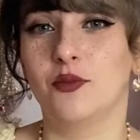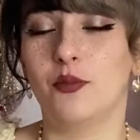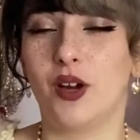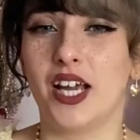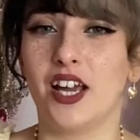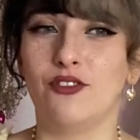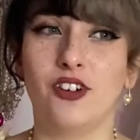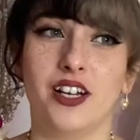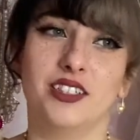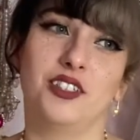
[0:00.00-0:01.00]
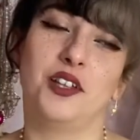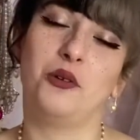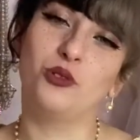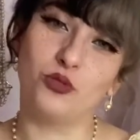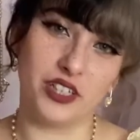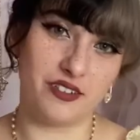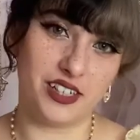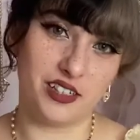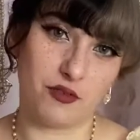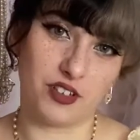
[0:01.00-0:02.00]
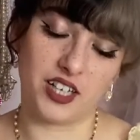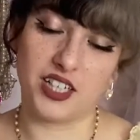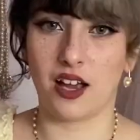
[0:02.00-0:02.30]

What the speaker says: by a friend, so that was really lovely.